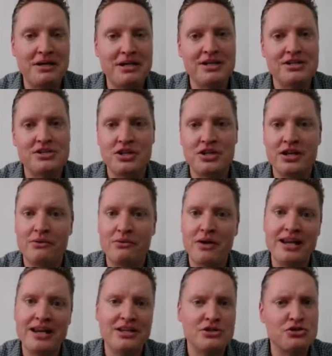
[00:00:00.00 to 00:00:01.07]
because they're
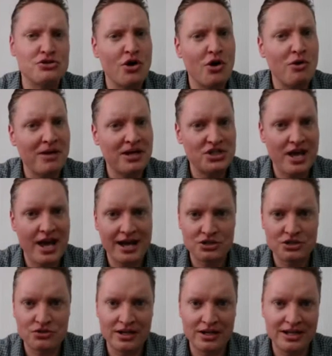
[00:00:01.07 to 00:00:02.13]
writing so much
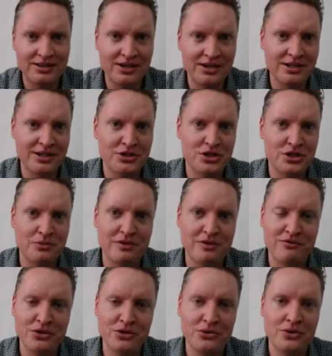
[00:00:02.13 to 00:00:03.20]
extra in their literature
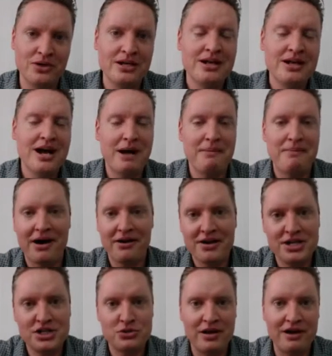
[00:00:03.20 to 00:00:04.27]
review about
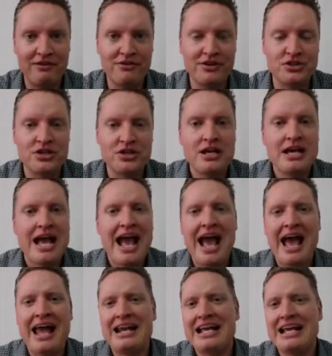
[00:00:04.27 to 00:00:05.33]
each reference,
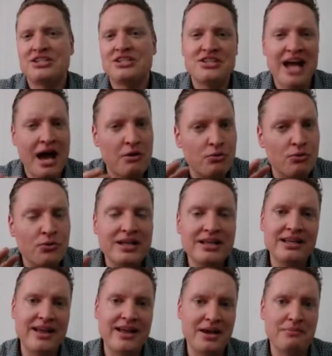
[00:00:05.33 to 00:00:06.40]
and it's not
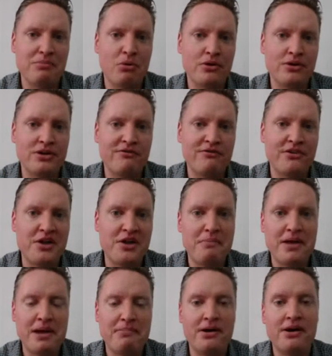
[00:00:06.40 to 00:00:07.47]
really that important for their
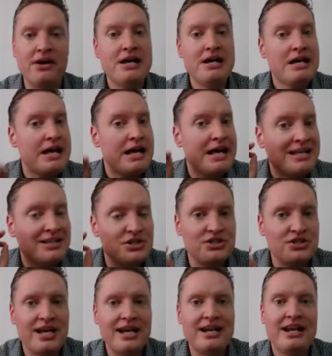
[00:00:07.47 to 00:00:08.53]
paper.
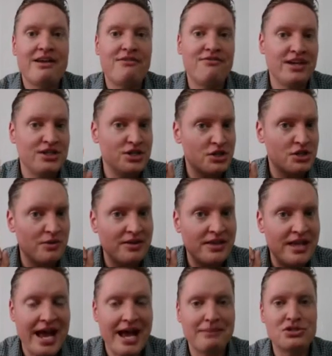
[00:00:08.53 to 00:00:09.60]
Instead, if they just read
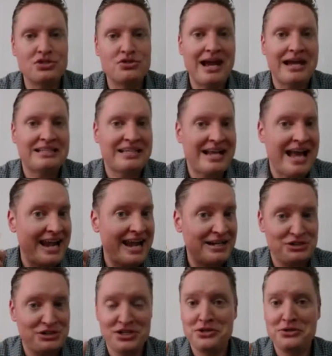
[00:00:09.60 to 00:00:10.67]
the abstract and added
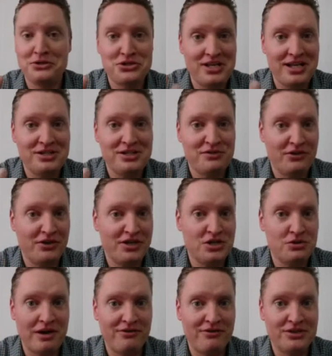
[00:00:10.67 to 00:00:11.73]
a single sentence for
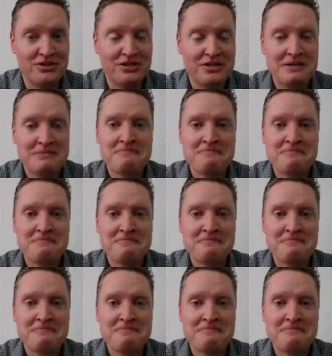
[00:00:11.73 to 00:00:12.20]
each reference,